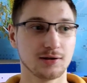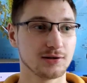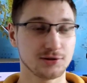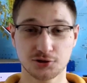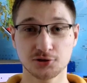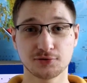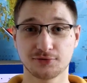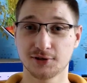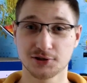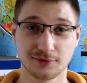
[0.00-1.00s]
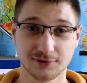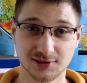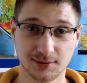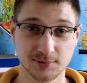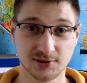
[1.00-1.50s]
Just to finish off this
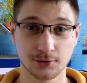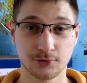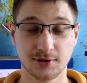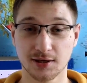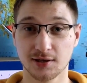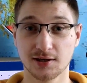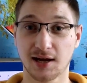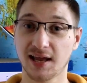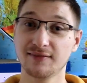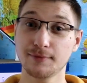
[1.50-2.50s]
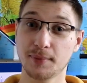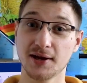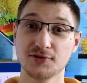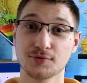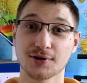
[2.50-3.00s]
episode, I have a
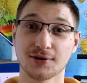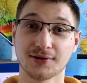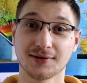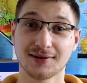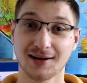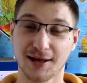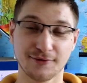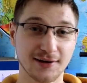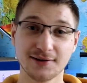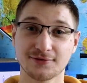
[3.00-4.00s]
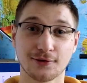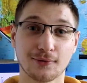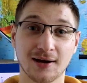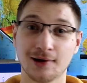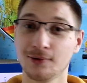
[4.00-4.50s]
Patreon. I've had it for a
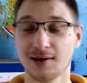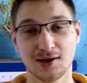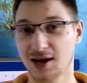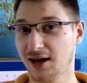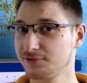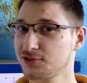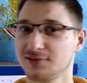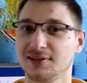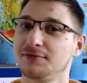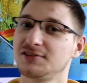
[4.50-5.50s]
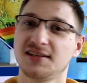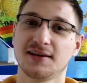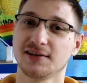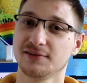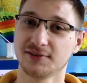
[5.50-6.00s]
while. I've just never said
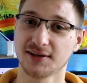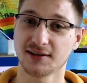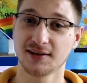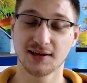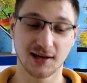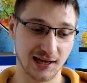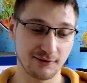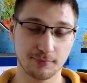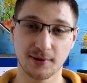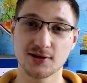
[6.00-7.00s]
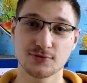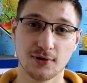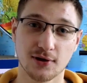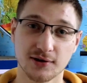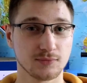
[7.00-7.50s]
anything. I have a
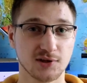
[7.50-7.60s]
Patreon.